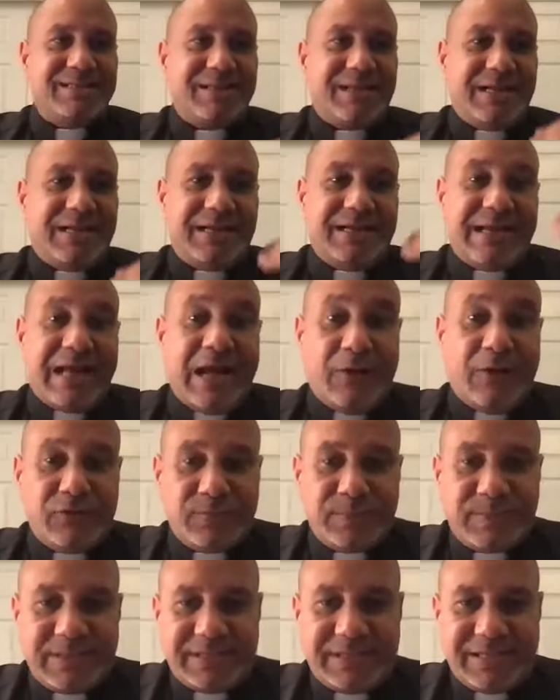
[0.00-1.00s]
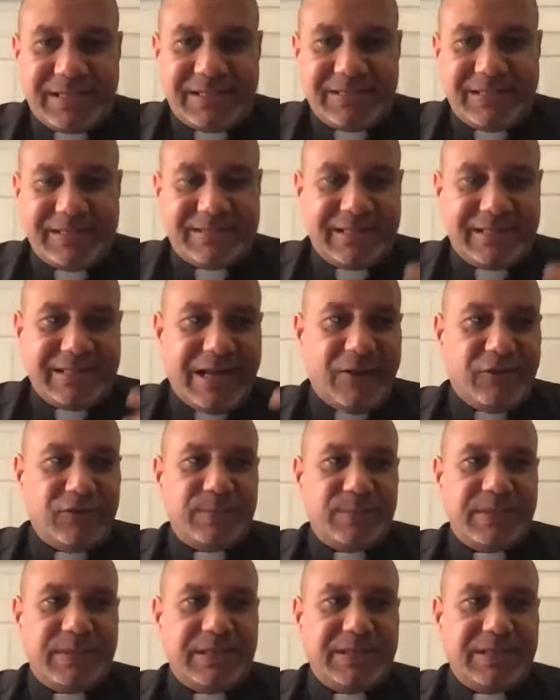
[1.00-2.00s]
an announcement. And this
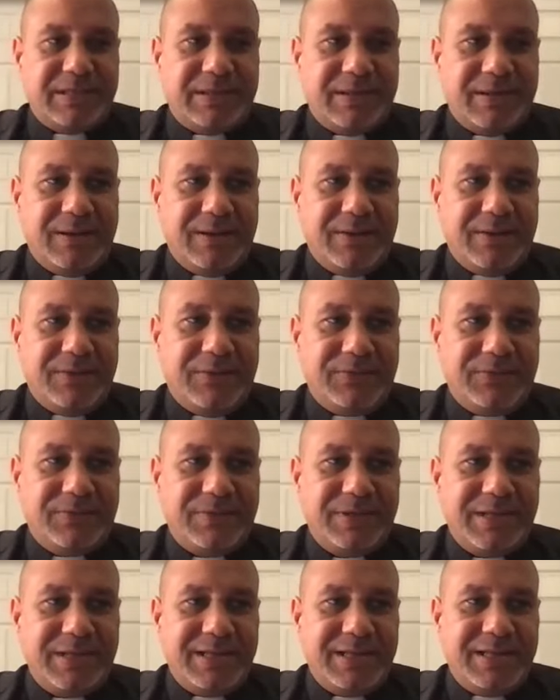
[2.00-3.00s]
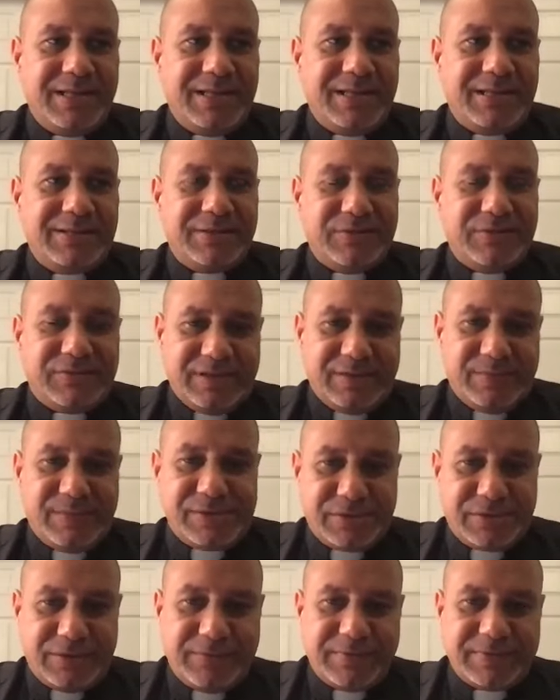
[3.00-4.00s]
announcement of the
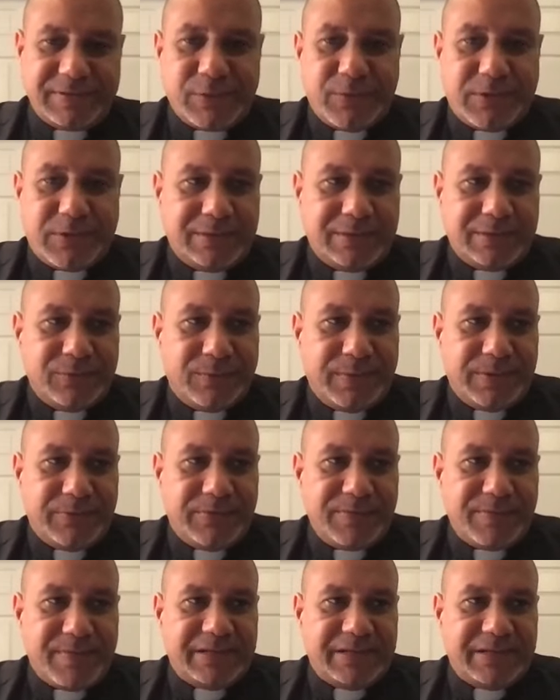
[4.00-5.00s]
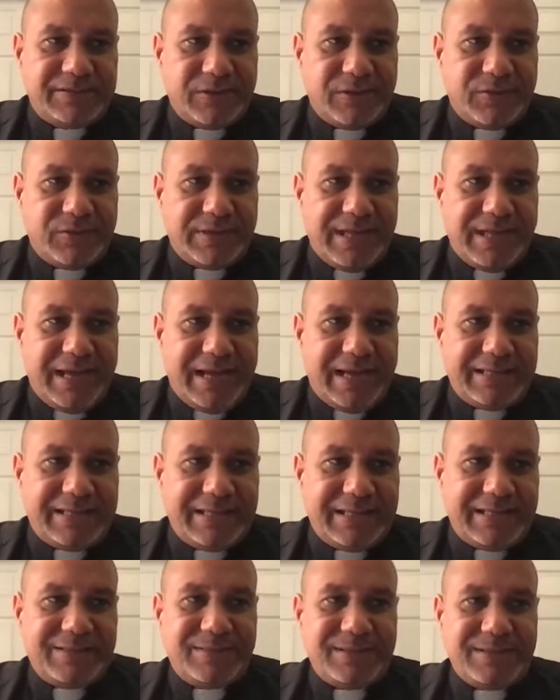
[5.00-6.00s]
celebration of the Virgin Guadalupe reminds us
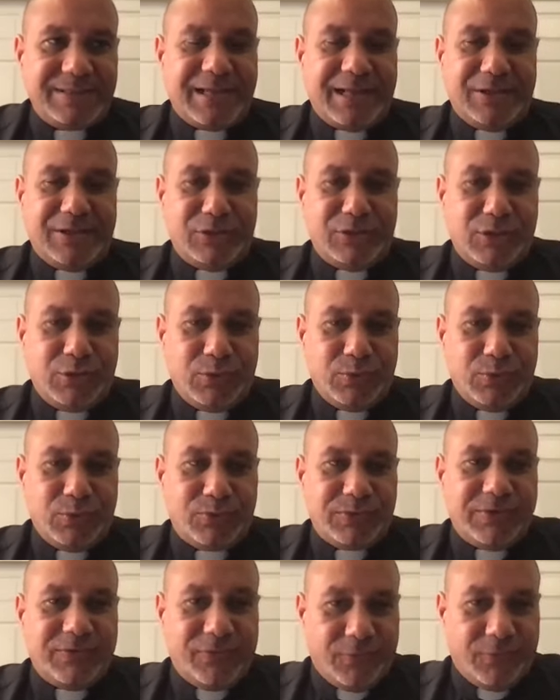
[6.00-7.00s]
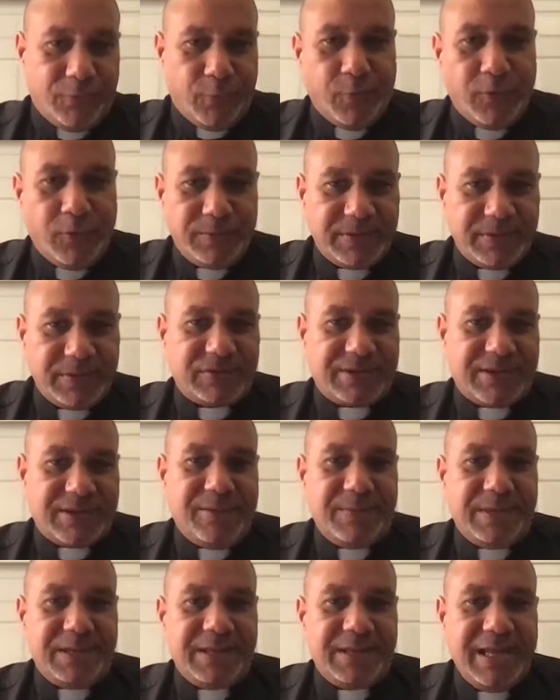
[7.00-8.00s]
that a new reform is
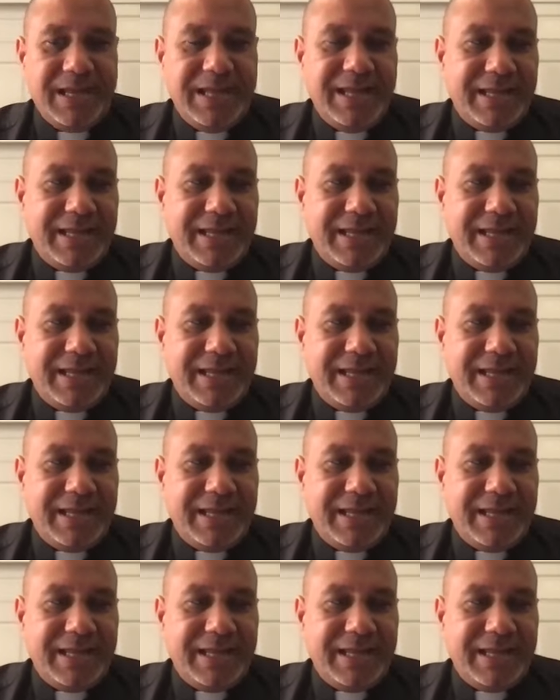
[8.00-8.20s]
coming.